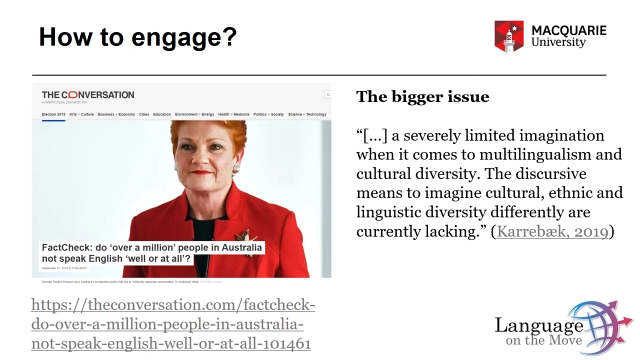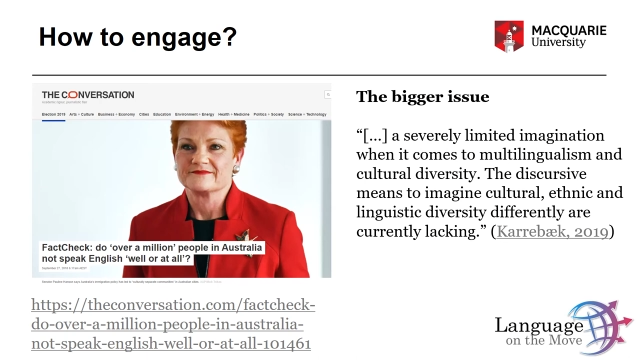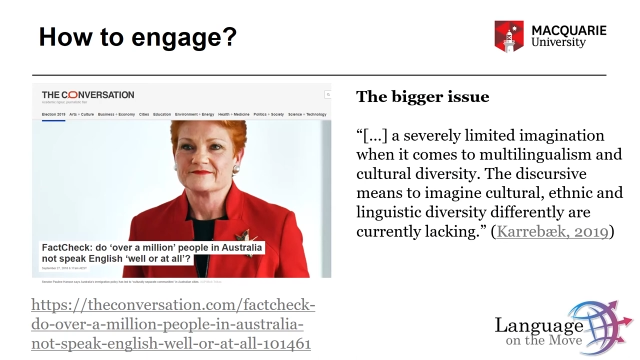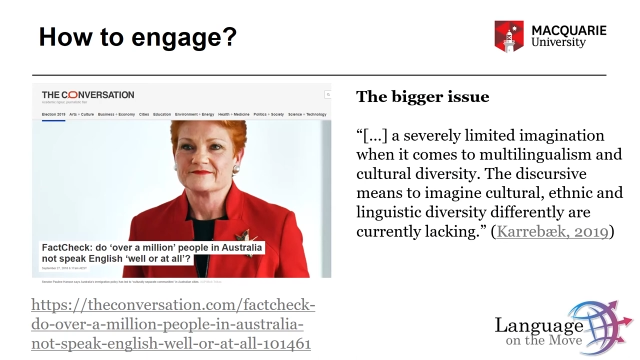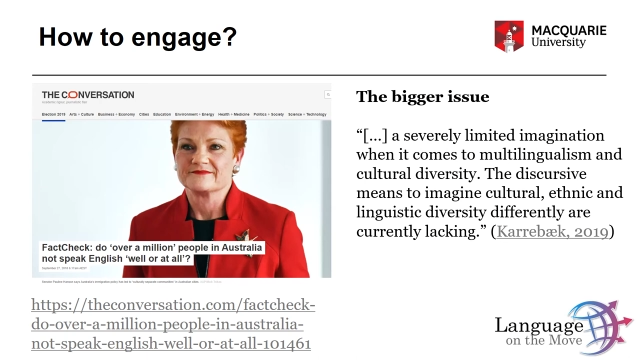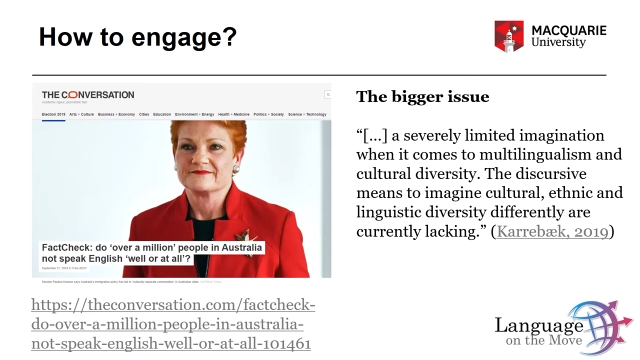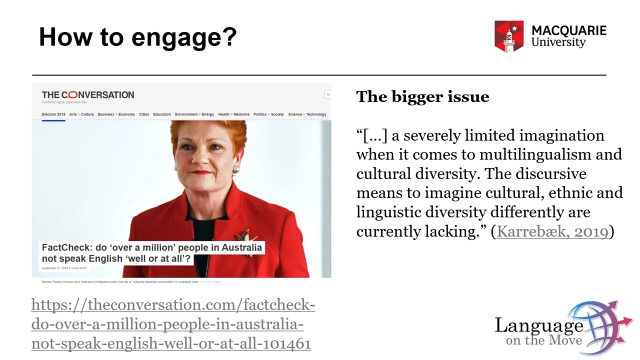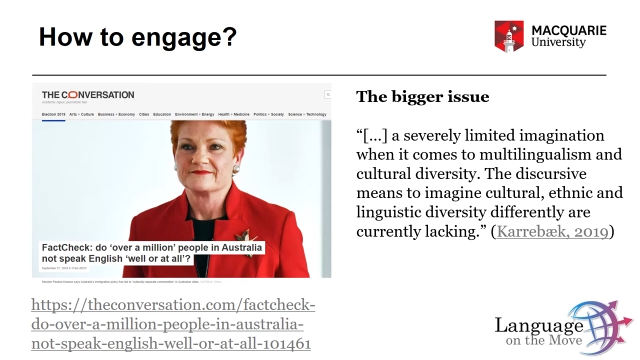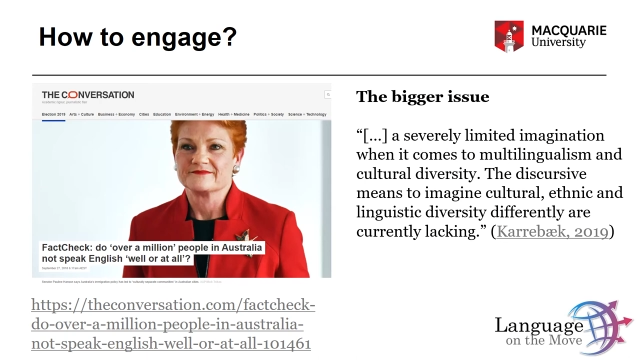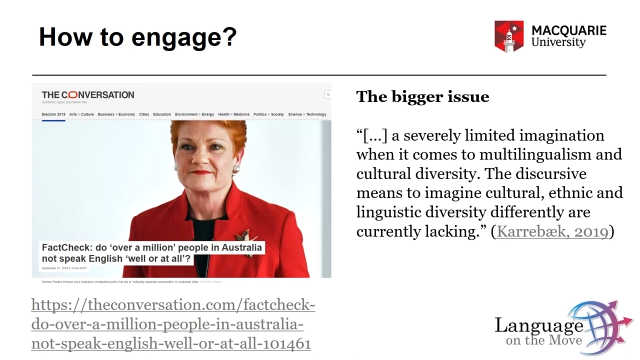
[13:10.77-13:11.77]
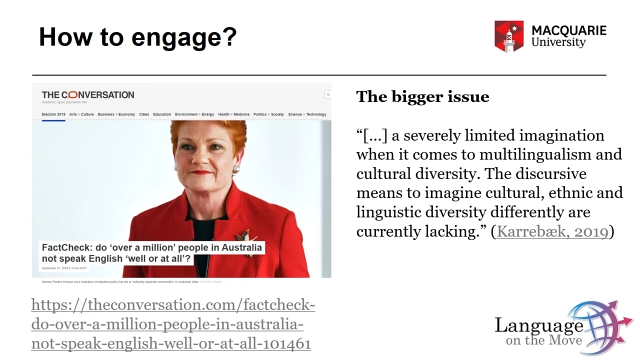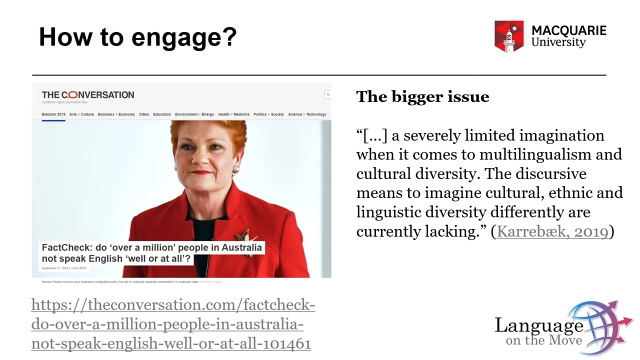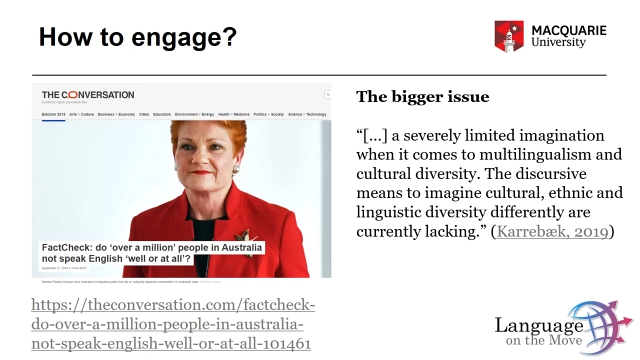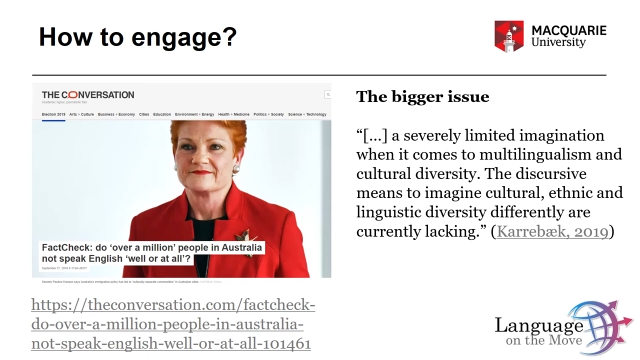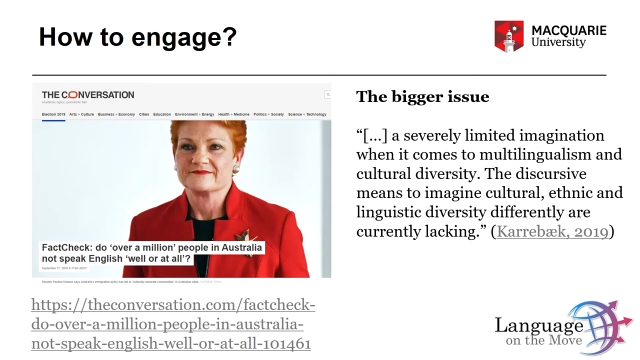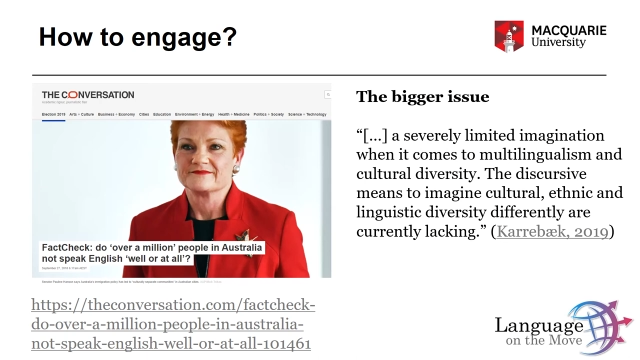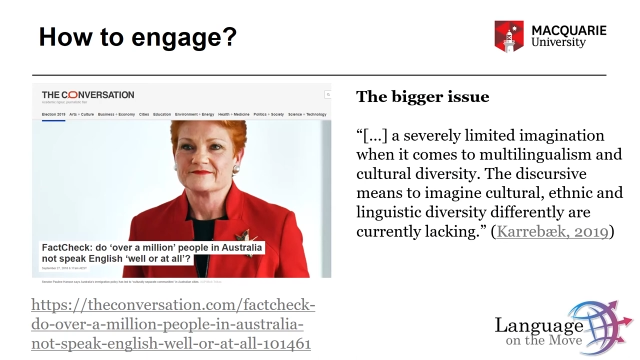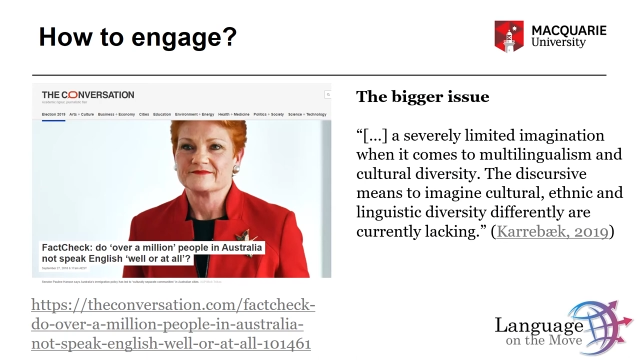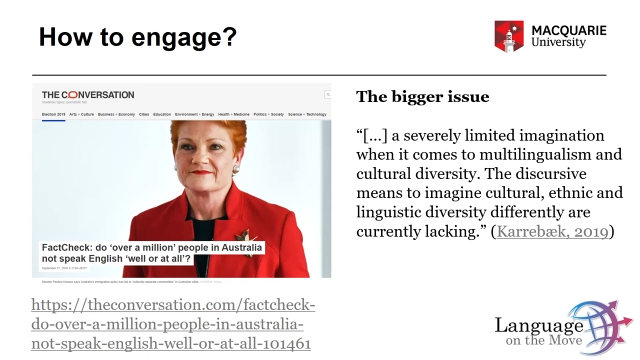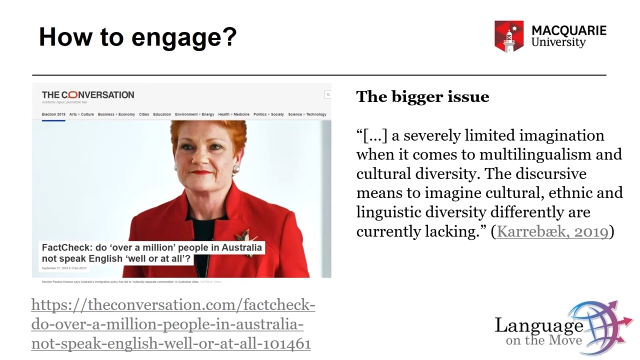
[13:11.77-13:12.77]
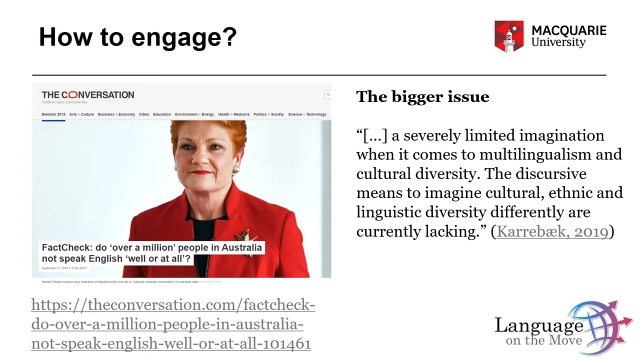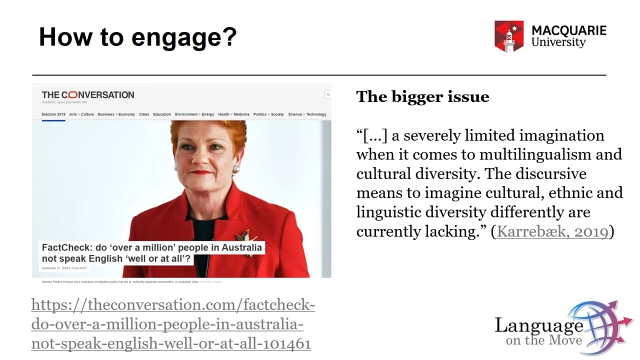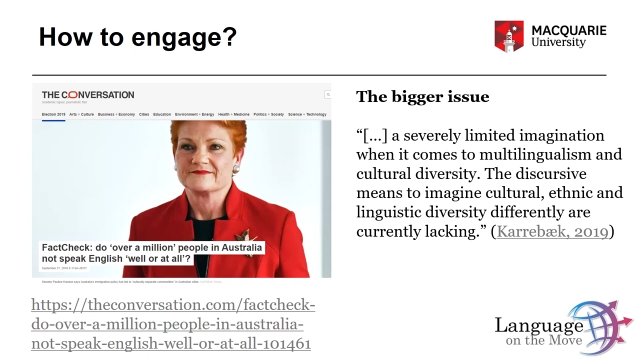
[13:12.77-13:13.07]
(no one is talking)